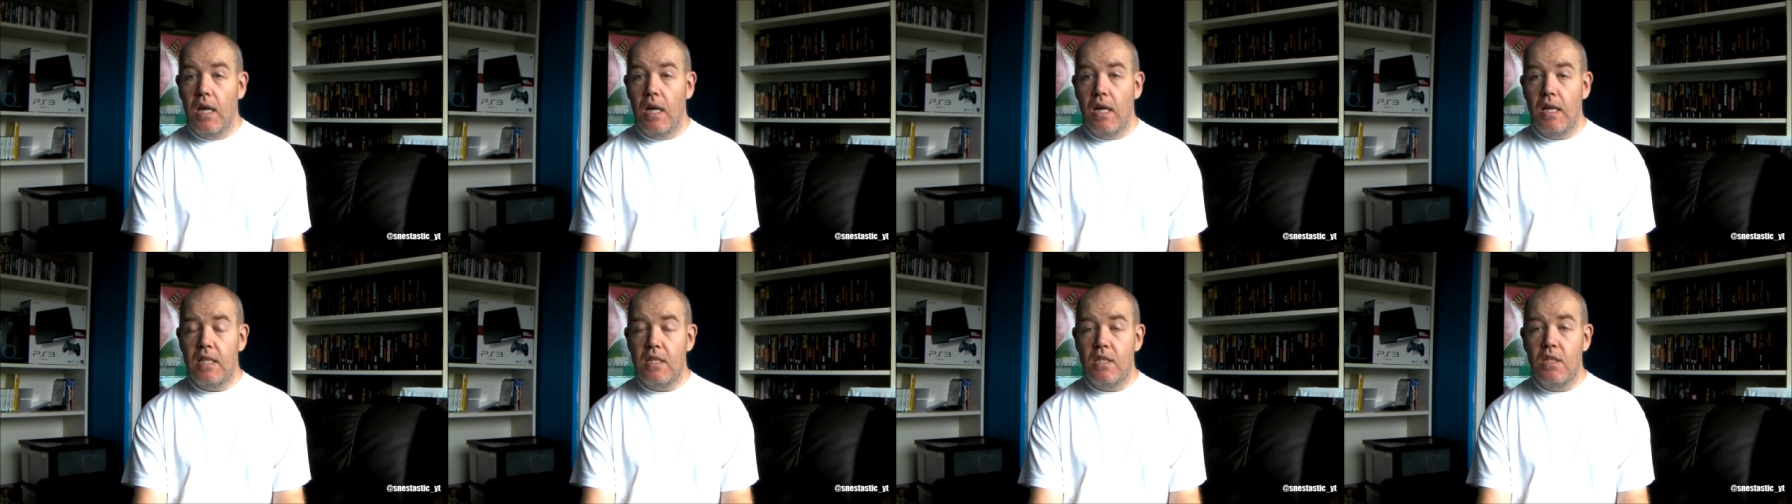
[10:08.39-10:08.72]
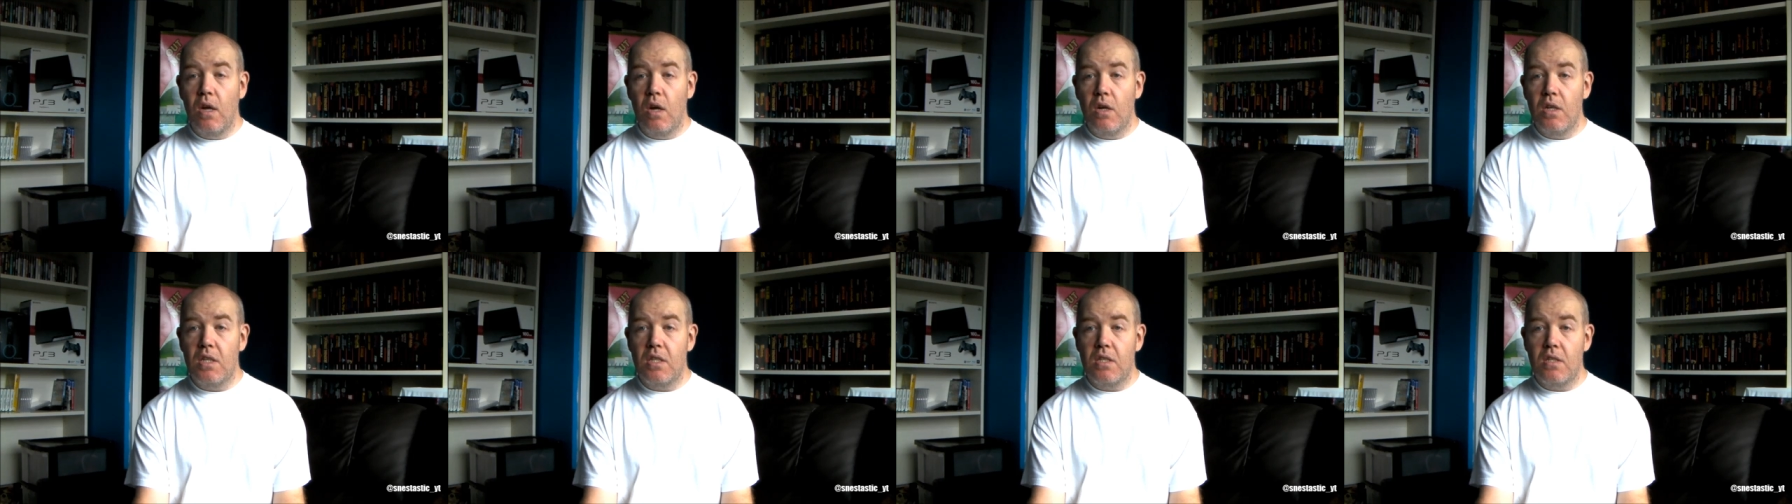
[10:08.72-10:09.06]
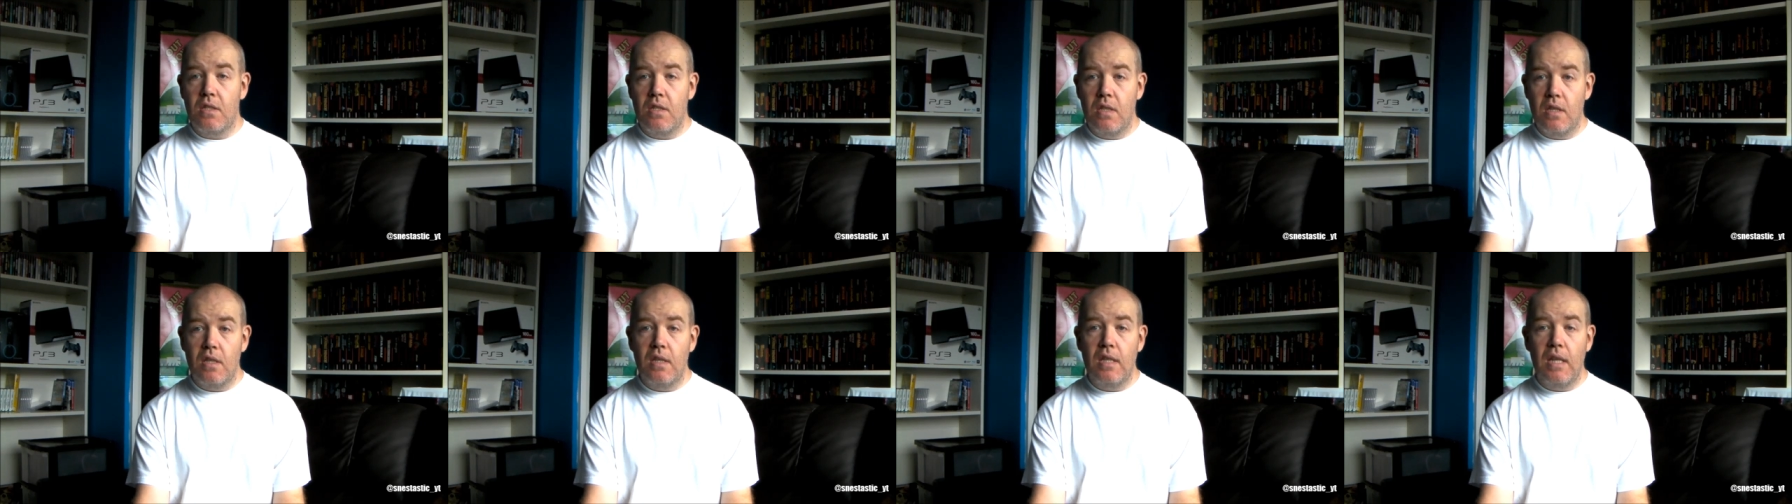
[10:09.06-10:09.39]
It's nice,
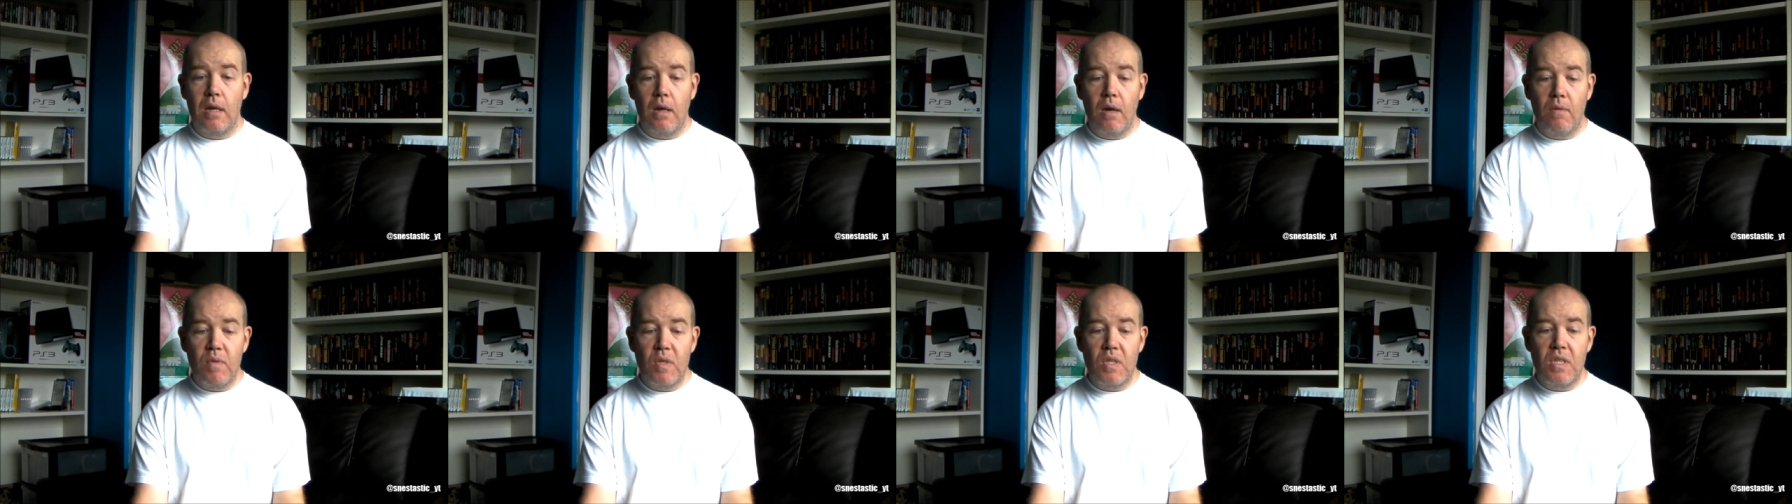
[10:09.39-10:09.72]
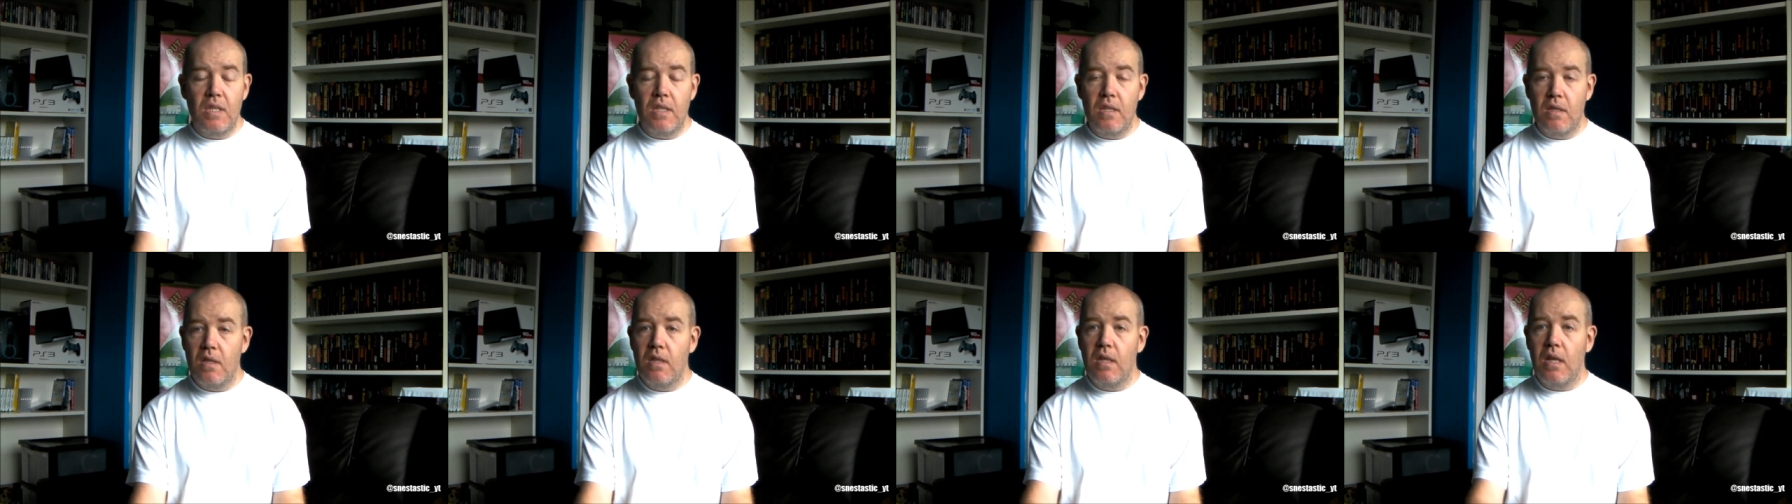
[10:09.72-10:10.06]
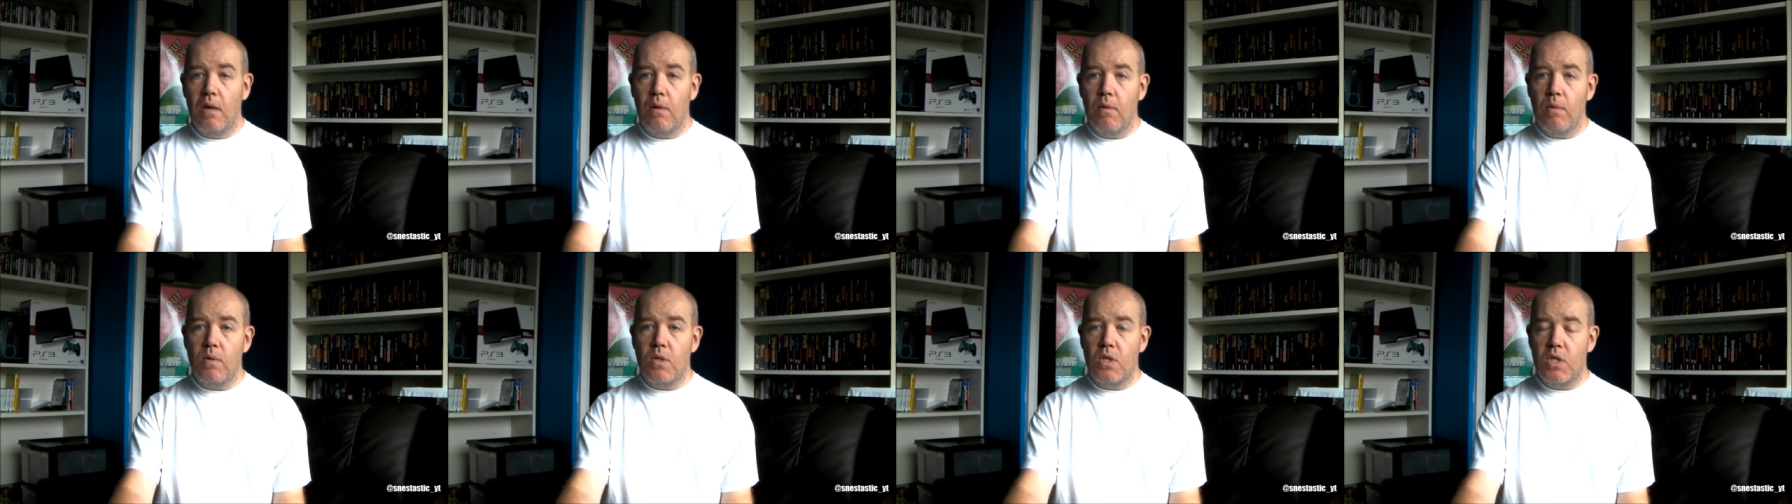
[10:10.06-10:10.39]
you know, obviously, you
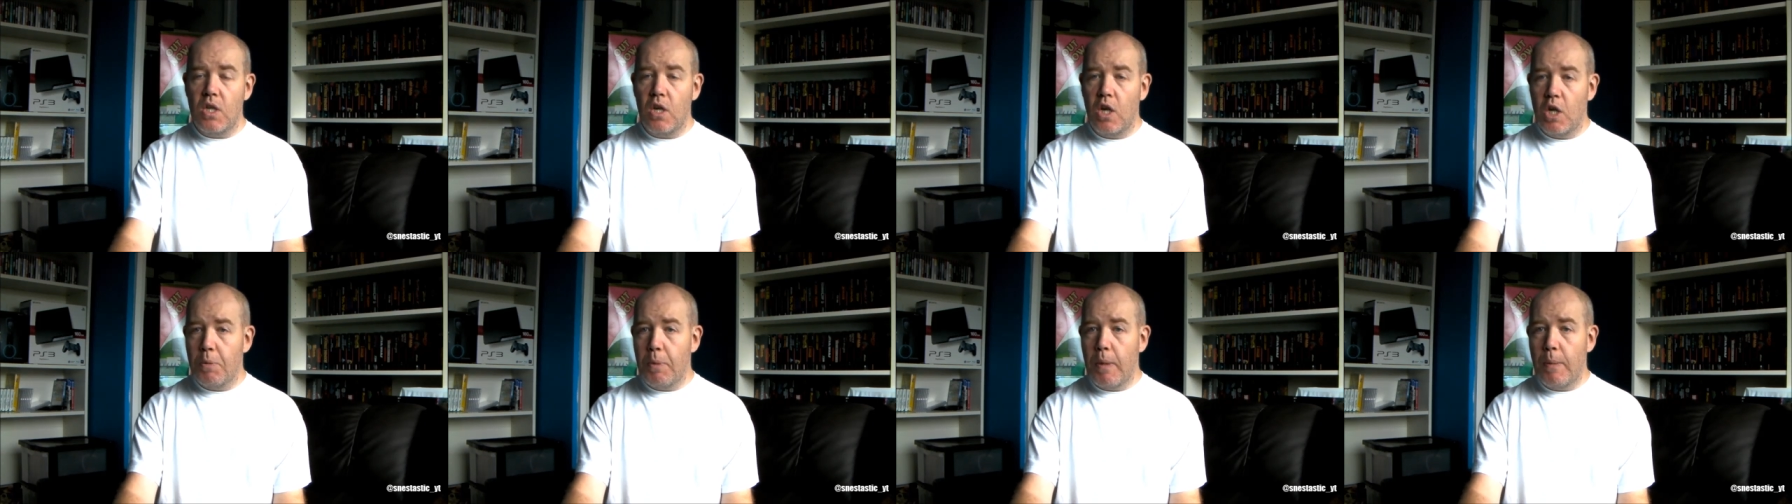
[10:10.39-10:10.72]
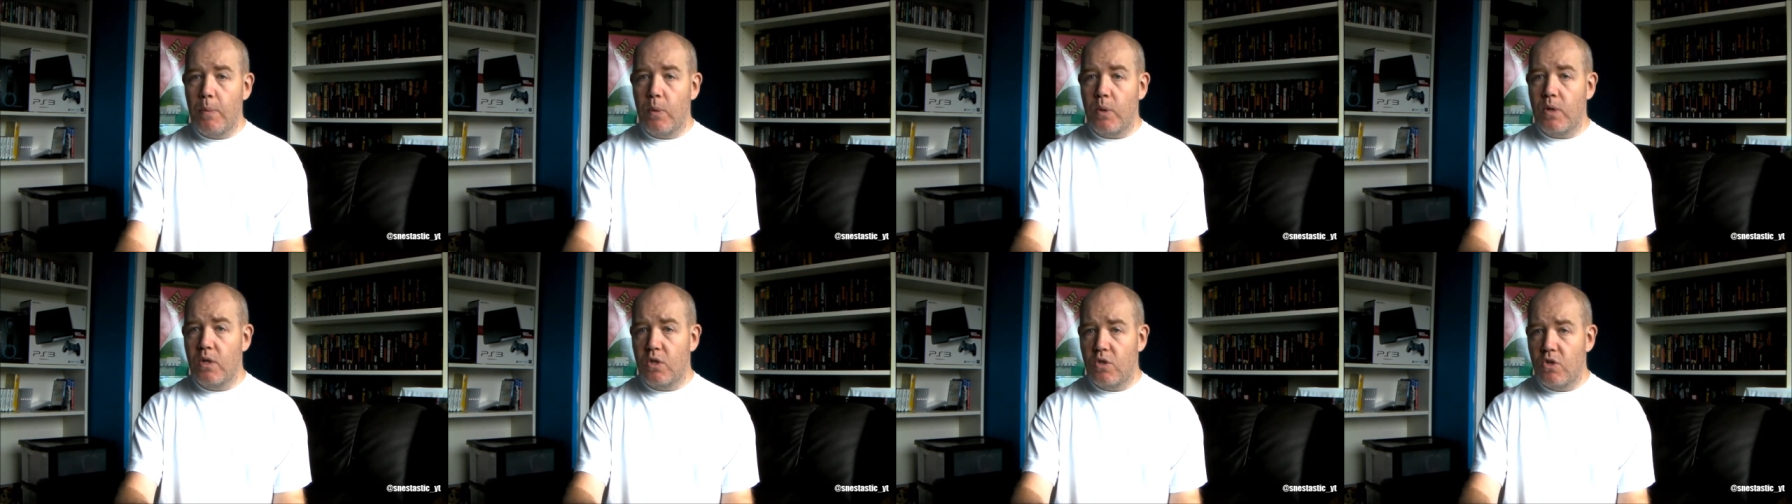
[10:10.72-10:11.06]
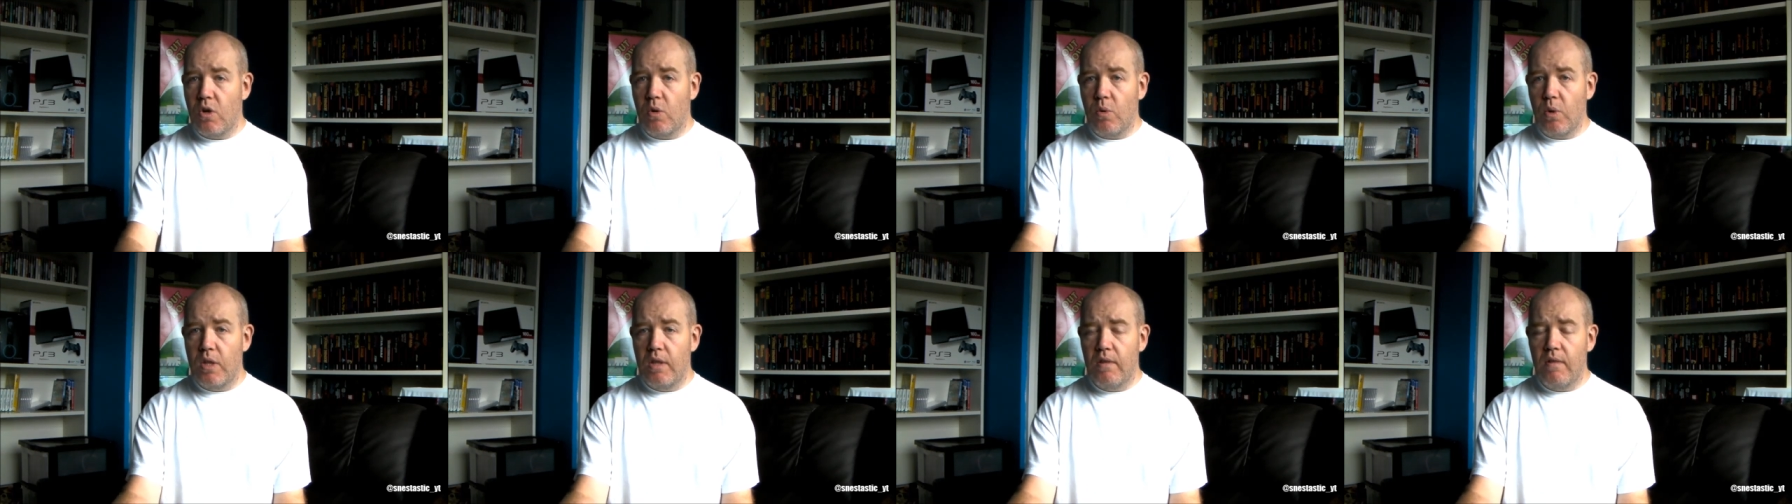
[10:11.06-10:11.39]
know, Scottish people
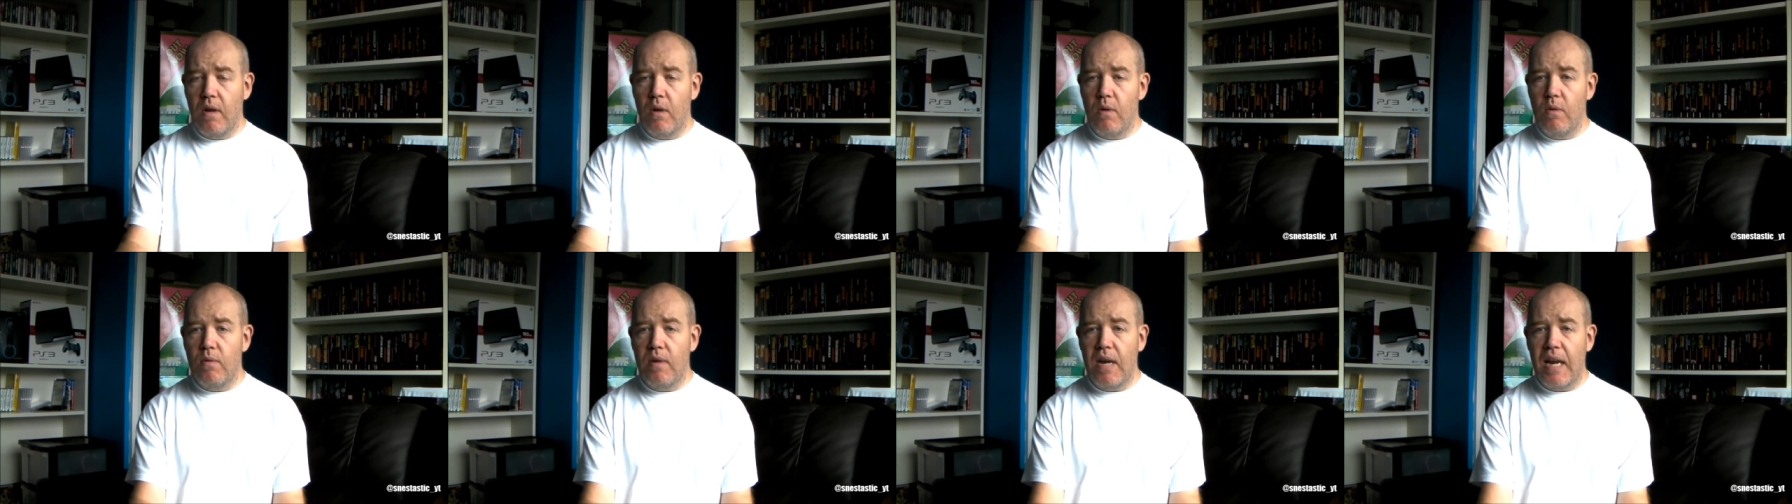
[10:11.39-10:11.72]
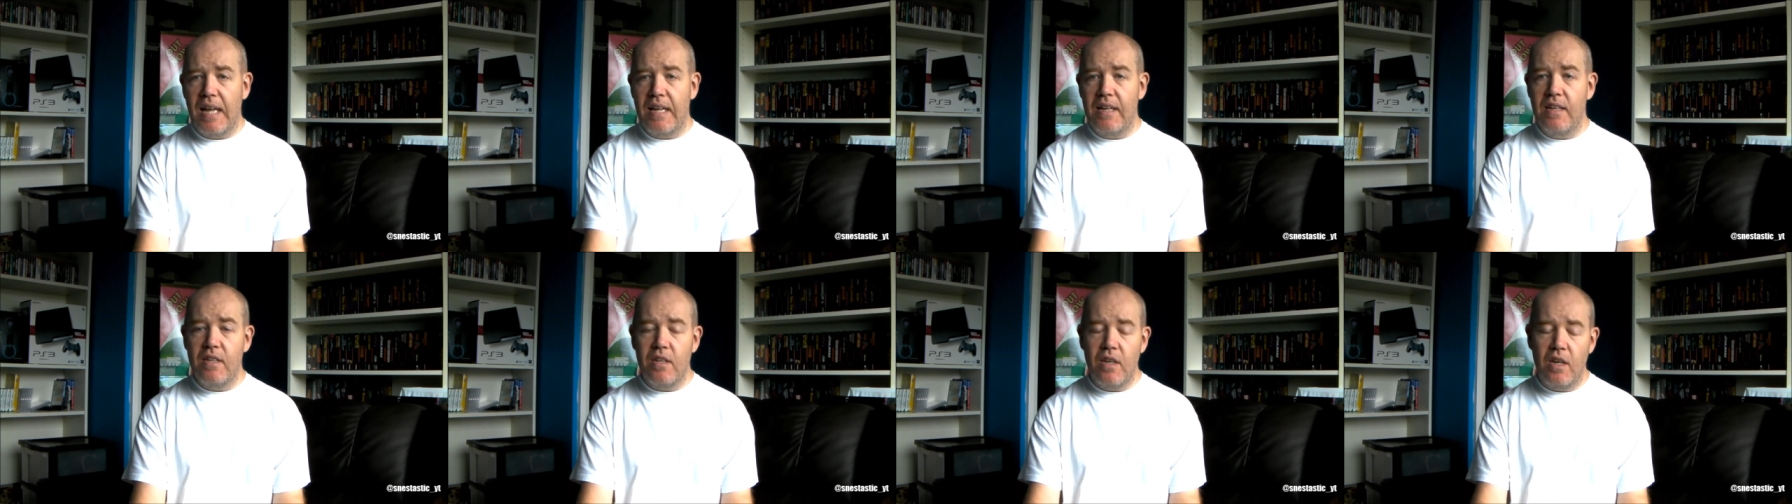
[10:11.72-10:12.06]
controlling their own land.